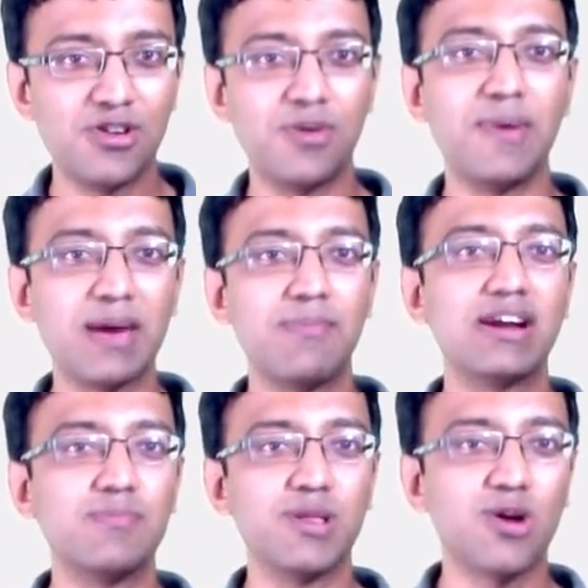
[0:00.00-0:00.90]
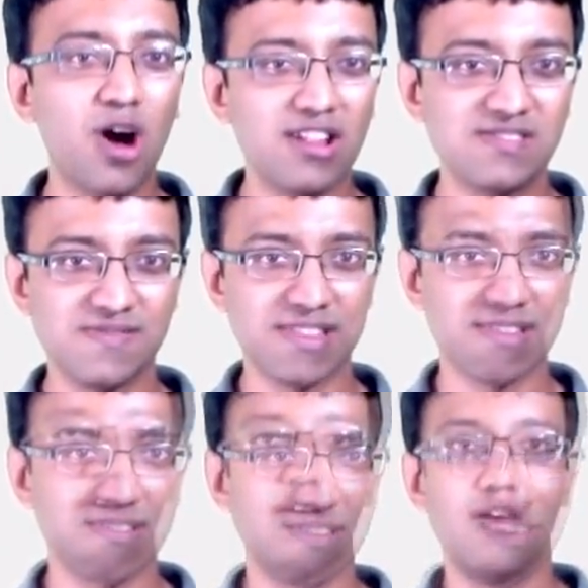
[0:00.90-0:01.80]
to make multiple calls with.
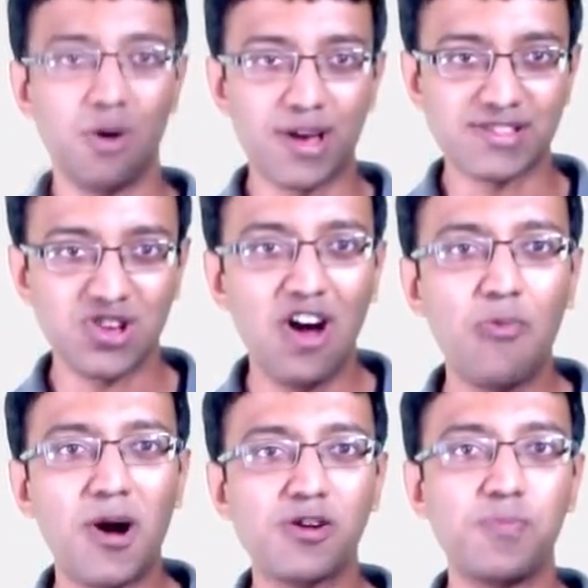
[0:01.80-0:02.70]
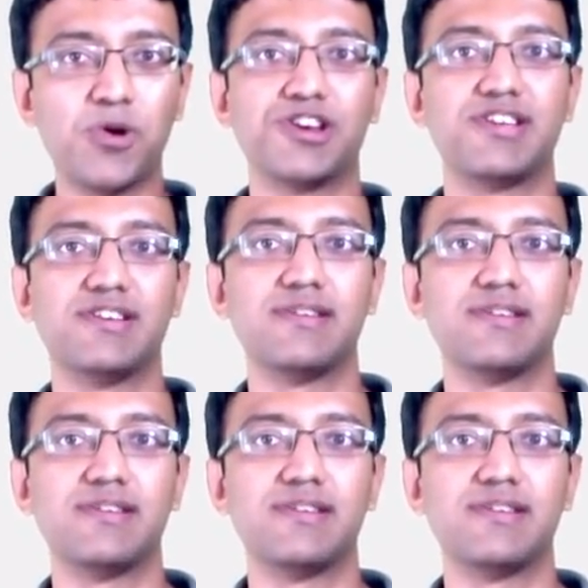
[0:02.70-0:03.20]
Okay, so how about put?